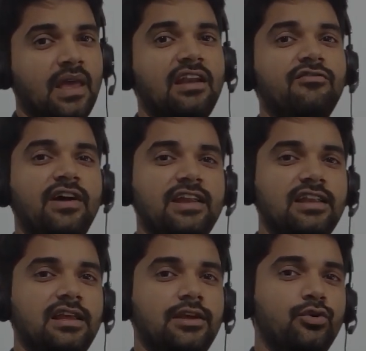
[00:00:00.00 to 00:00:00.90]
and
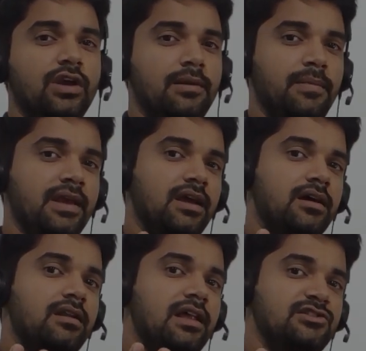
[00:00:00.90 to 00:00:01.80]
finally you can make
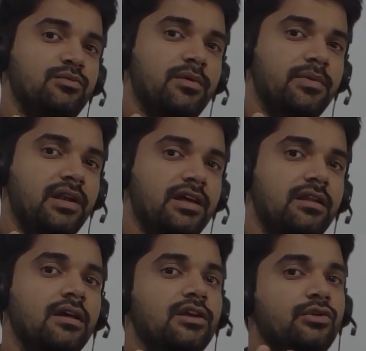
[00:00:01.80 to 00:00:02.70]
a resume builder
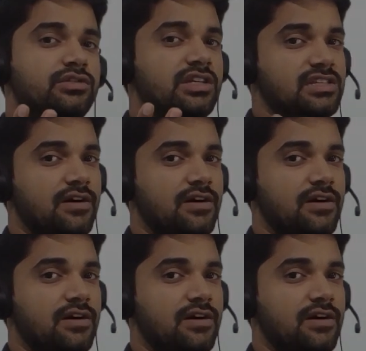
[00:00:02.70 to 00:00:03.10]
using